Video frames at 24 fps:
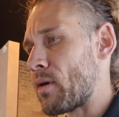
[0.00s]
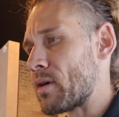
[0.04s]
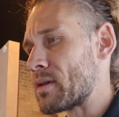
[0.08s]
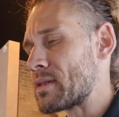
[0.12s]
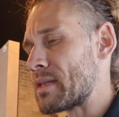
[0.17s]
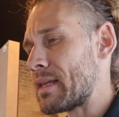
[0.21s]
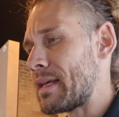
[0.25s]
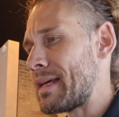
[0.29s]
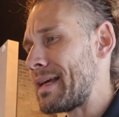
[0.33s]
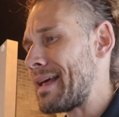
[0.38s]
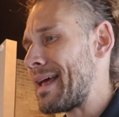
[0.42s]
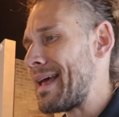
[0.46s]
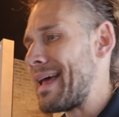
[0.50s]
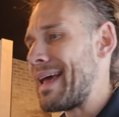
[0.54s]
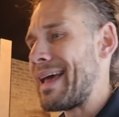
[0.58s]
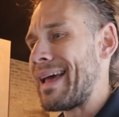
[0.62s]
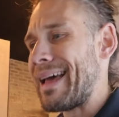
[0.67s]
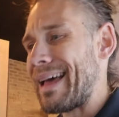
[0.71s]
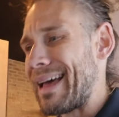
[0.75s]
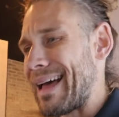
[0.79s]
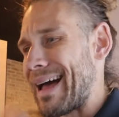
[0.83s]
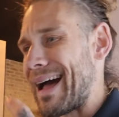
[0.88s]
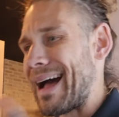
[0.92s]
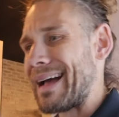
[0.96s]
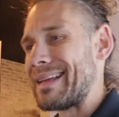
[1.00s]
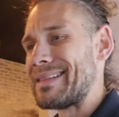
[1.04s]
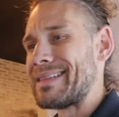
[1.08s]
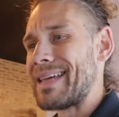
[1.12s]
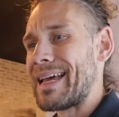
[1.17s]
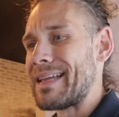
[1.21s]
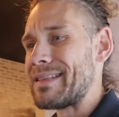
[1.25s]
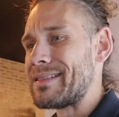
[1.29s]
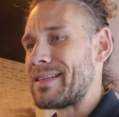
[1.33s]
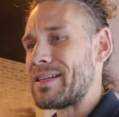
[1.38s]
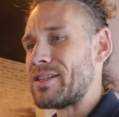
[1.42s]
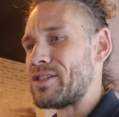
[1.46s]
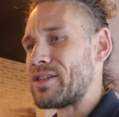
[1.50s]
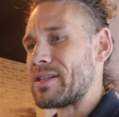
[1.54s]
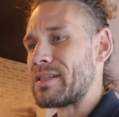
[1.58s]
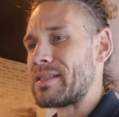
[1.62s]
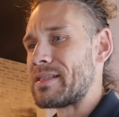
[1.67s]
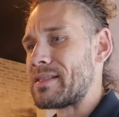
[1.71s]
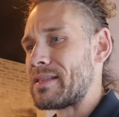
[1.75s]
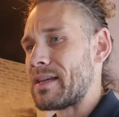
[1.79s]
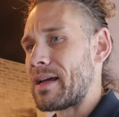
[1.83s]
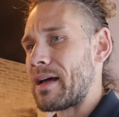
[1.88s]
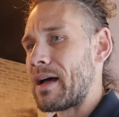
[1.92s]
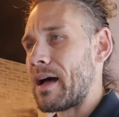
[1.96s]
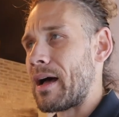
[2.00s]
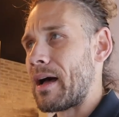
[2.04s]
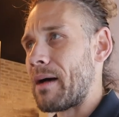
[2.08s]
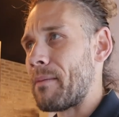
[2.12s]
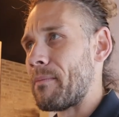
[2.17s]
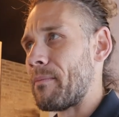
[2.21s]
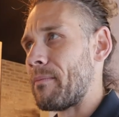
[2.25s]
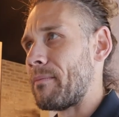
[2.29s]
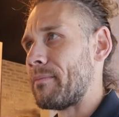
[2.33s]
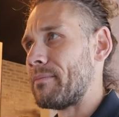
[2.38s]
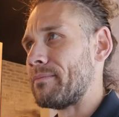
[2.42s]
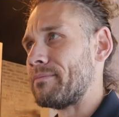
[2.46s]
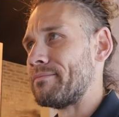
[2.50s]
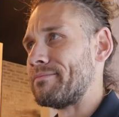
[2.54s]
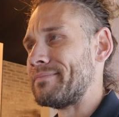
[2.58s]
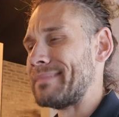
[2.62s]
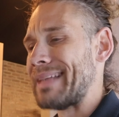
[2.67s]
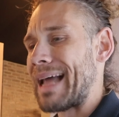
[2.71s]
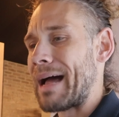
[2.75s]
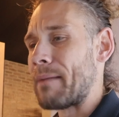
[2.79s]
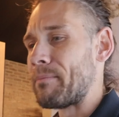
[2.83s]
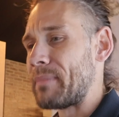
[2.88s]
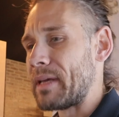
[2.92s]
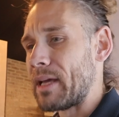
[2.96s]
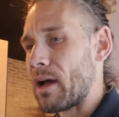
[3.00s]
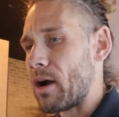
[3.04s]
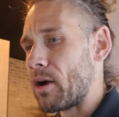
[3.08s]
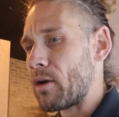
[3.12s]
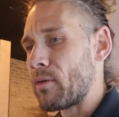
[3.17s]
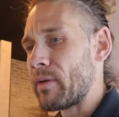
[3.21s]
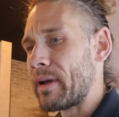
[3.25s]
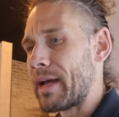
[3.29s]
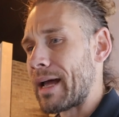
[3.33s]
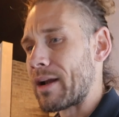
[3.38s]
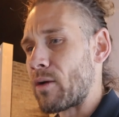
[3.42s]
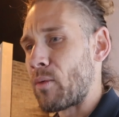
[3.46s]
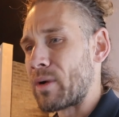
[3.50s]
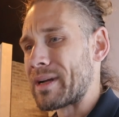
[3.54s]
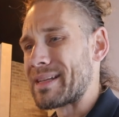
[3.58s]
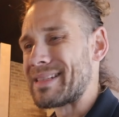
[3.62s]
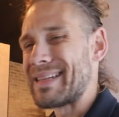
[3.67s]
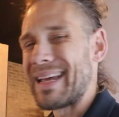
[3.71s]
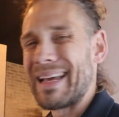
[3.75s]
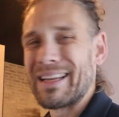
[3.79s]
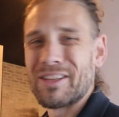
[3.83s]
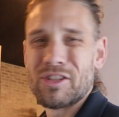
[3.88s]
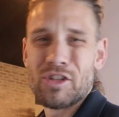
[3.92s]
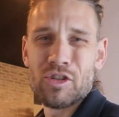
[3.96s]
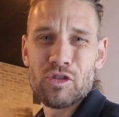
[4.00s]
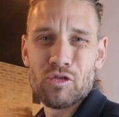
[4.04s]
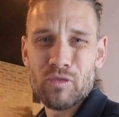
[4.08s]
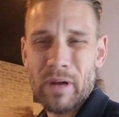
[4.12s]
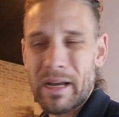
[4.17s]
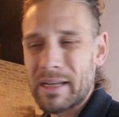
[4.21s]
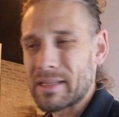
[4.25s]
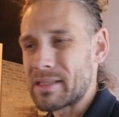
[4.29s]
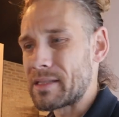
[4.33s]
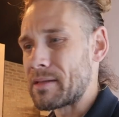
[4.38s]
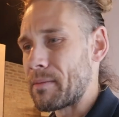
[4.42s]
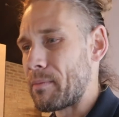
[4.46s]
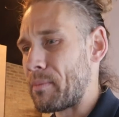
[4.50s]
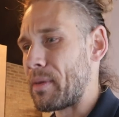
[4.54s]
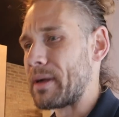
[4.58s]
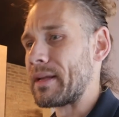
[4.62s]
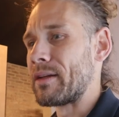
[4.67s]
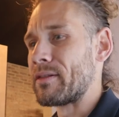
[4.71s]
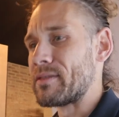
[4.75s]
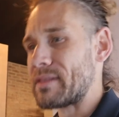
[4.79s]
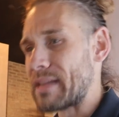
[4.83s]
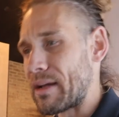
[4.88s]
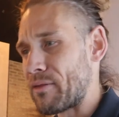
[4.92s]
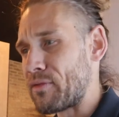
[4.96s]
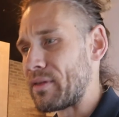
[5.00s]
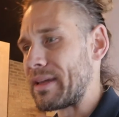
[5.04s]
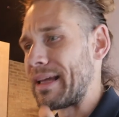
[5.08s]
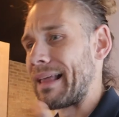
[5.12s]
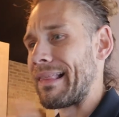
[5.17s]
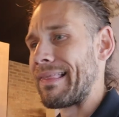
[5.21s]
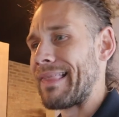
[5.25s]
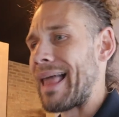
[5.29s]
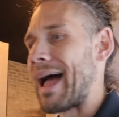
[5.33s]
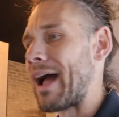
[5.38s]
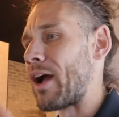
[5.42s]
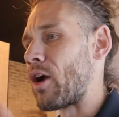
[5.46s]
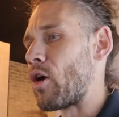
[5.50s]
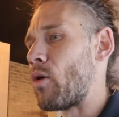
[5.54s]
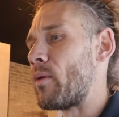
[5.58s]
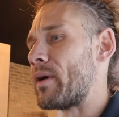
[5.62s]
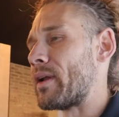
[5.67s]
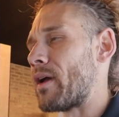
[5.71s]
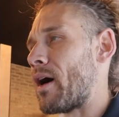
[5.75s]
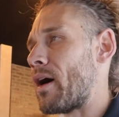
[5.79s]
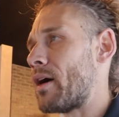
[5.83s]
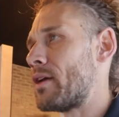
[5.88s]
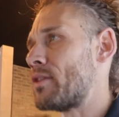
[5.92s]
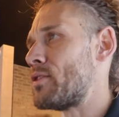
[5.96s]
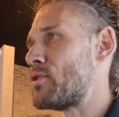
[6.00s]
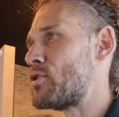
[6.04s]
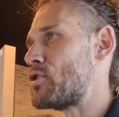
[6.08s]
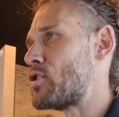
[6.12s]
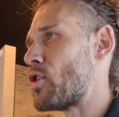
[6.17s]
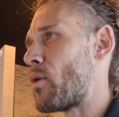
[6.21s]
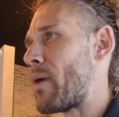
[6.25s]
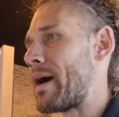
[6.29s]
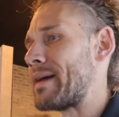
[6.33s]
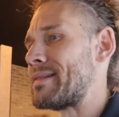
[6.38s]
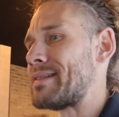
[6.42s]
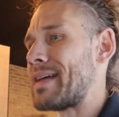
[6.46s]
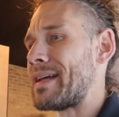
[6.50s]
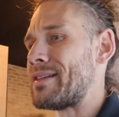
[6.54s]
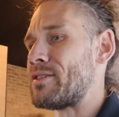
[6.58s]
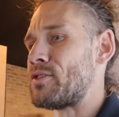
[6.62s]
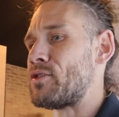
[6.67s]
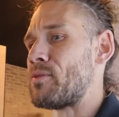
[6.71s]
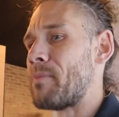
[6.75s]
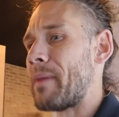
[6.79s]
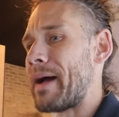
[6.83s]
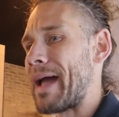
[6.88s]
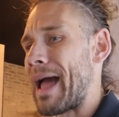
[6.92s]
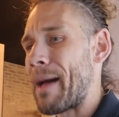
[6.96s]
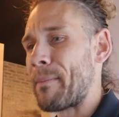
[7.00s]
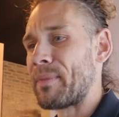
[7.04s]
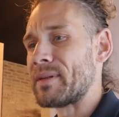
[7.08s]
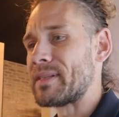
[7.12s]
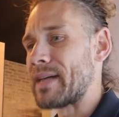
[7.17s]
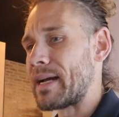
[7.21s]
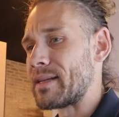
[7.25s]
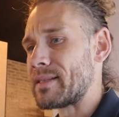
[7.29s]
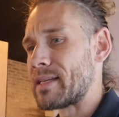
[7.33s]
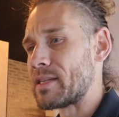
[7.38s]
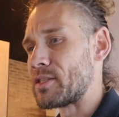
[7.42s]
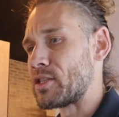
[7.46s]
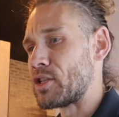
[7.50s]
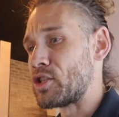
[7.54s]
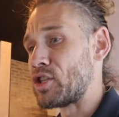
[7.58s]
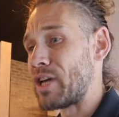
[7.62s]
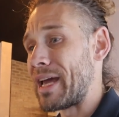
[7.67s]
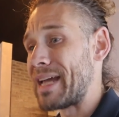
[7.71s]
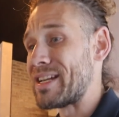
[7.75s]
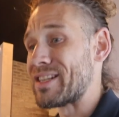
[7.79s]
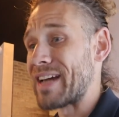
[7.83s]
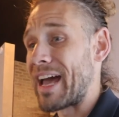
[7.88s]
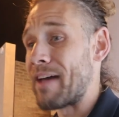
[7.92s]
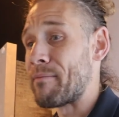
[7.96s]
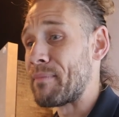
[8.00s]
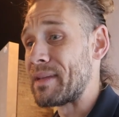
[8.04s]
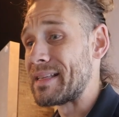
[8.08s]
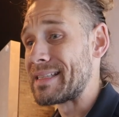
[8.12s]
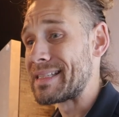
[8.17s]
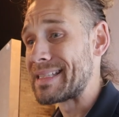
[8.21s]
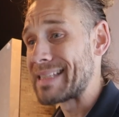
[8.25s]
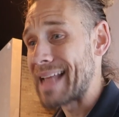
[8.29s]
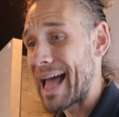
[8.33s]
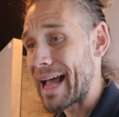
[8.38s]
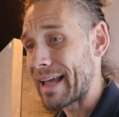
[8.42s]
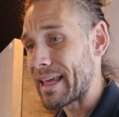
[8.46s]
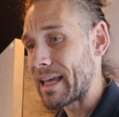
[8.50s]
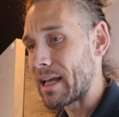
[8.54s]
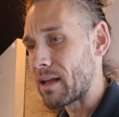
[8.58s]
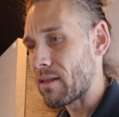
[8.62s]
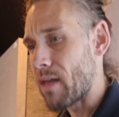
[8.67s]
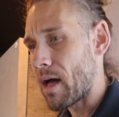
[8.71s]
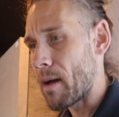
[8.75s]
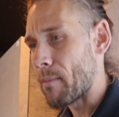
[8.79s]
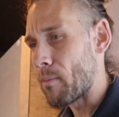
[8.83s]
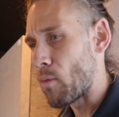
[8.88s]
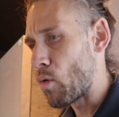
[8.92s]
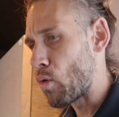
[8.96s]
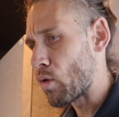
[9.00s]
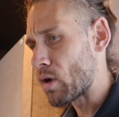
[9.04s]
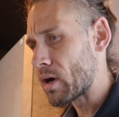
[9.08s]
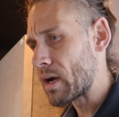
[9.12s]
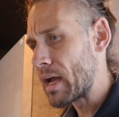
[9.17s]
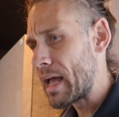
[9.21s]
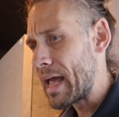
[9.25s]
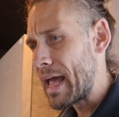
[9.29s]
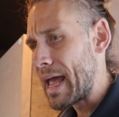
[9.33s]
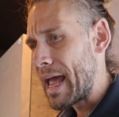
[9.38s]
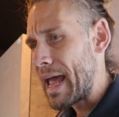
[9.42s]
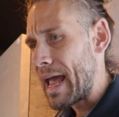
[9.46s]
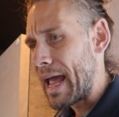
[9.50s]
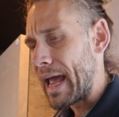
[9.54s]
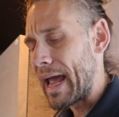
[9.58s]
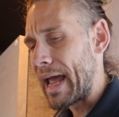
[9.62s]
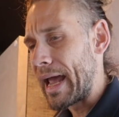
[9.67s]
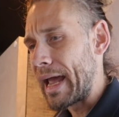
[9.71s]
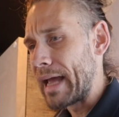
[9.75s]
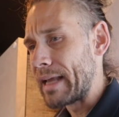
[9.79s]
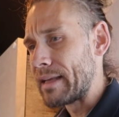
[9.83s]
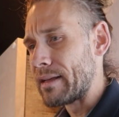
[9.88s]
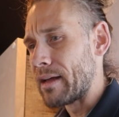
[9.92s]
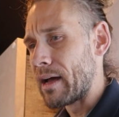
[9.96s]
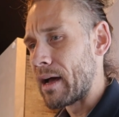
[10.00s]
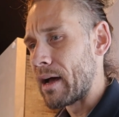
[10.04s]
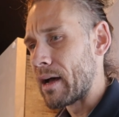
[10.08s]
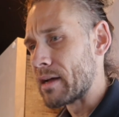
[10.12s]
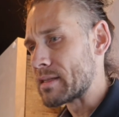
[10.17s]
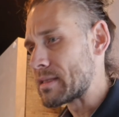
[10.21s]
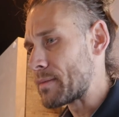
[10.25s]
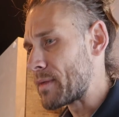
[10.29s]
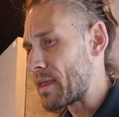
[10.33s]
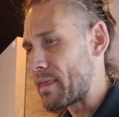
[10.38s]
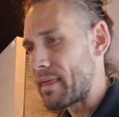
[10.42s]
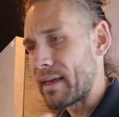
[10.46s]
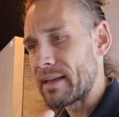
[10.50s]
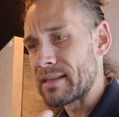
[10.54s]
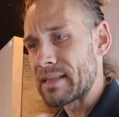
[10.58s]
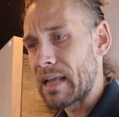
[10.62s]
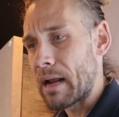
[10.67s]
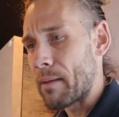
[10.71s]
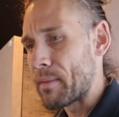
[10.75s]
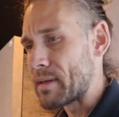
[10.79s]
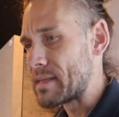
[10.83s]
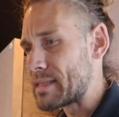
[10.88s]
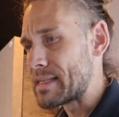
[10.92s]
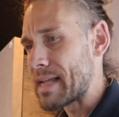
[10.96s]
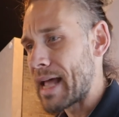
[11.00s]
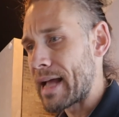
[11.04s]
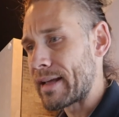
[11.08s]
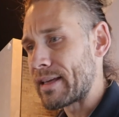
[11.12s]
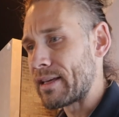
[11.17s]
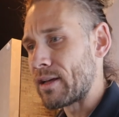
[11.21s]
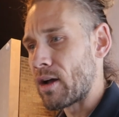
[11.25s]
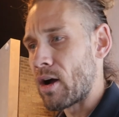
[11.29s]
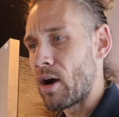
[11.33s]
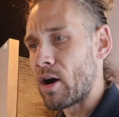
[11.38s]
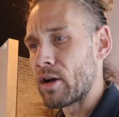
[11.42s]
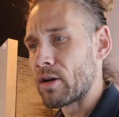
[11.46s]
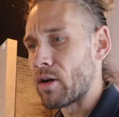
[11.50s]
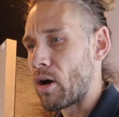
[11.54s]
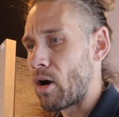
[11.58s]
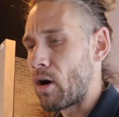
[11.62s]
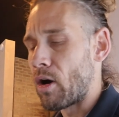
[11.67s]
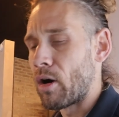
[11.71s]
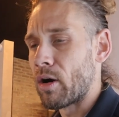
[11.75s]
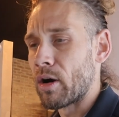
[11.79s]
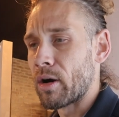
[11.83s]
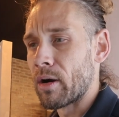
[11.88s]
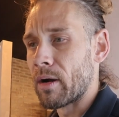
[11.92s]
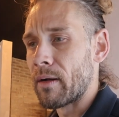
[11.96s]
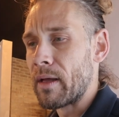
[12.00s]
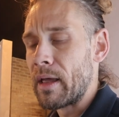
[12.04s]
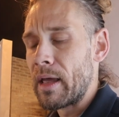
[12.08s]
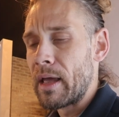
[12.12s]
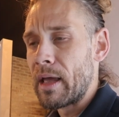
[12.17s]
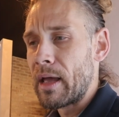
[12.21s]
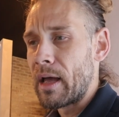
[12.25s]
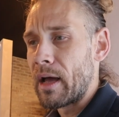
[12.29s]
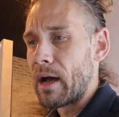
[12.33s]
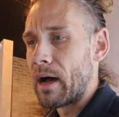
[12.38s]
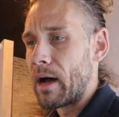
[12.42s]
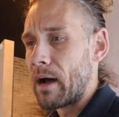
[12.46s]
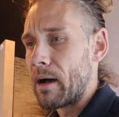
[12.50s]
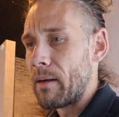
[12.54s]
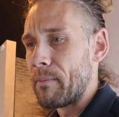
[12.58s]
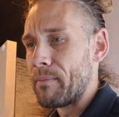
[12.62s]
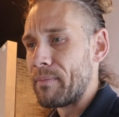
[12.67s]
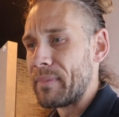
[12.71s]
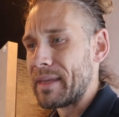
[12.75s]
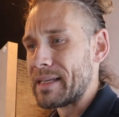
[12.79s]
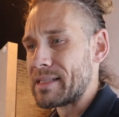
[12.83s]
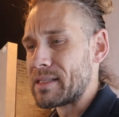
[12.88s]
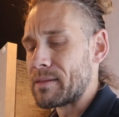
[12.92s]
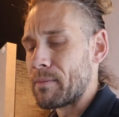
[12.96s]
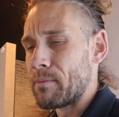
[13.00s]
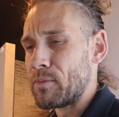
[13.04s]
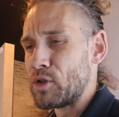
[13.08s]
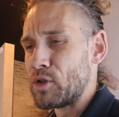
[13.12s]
personally, I tend to just not be hungry. I don't want to say it's stress, but it's definitely a lot going on. So my appetite tends to change. I have been snacking a lot more, and some of the things that I've been snacking on are this